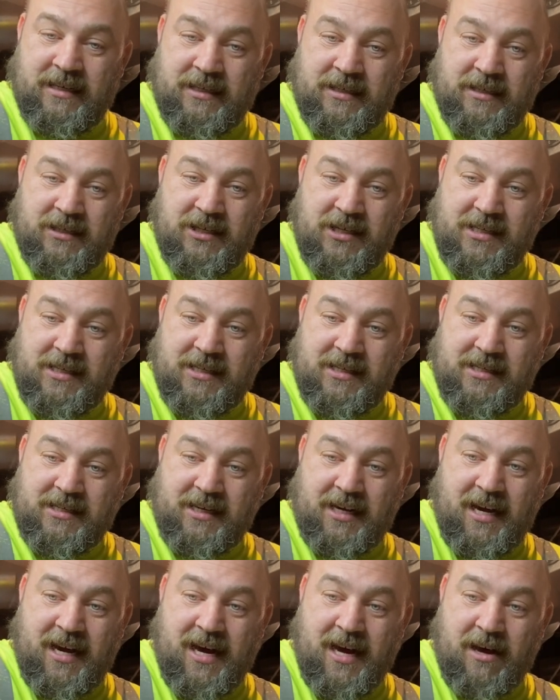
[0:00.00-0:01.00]
just to
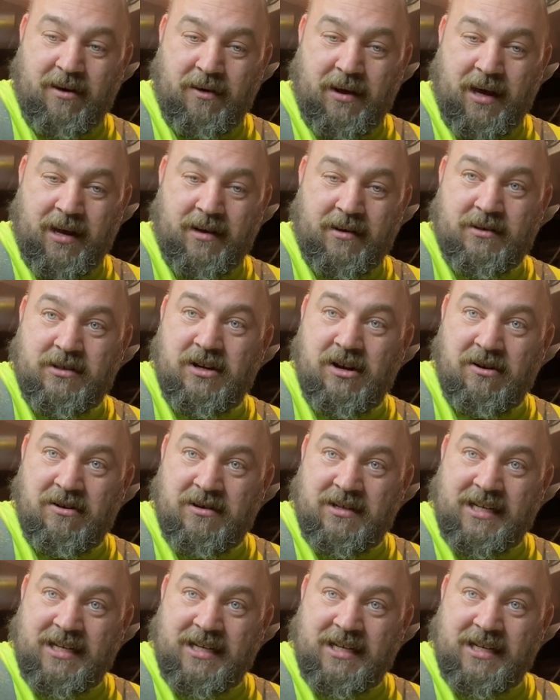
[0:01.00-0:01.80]
see how it turns